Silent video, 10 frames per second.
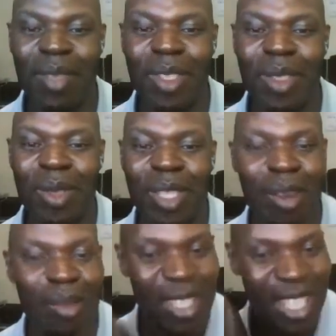been doing
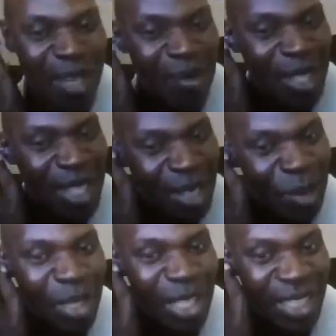over time and they're
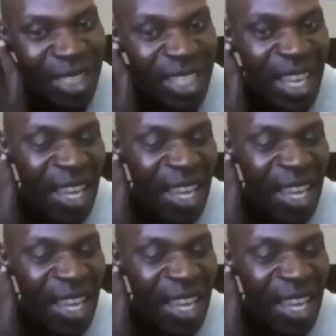good at it.